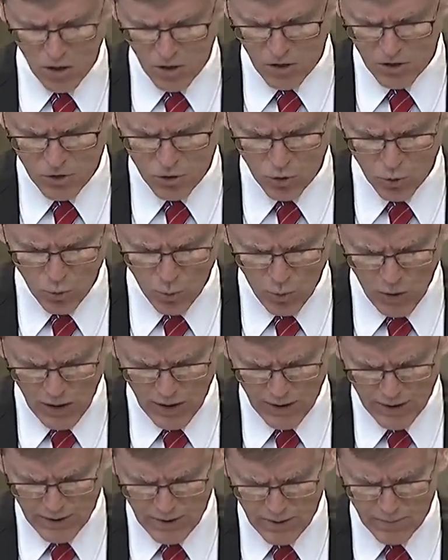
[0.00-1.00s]
Article
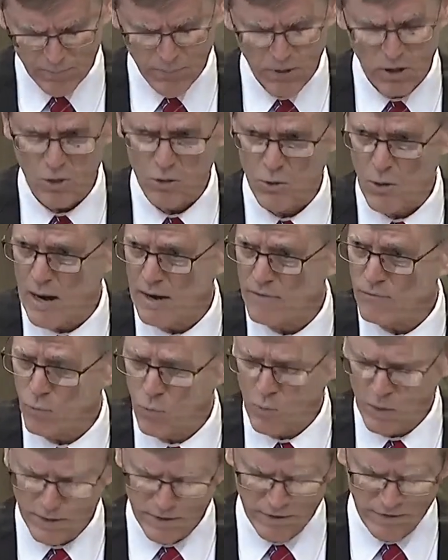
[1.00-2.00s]
1,
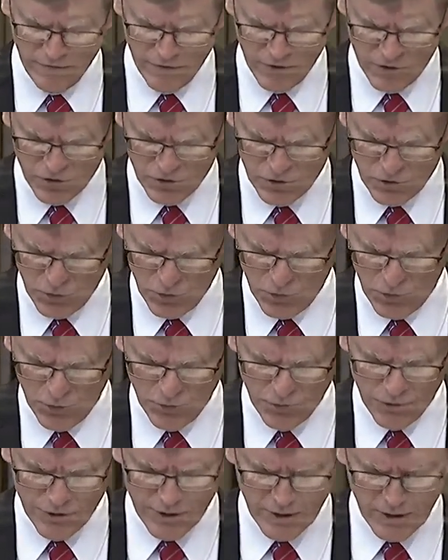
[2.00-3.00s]
paragraph 1 of the
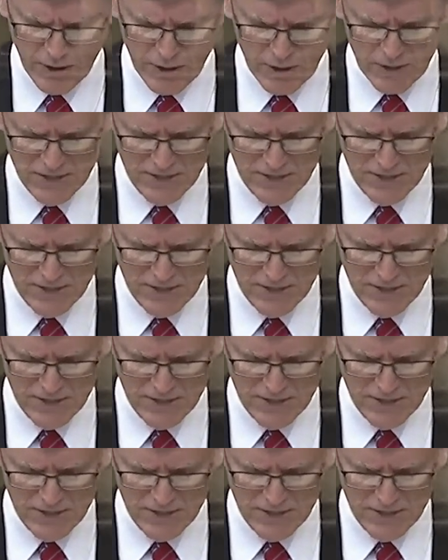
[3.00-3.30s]
CERD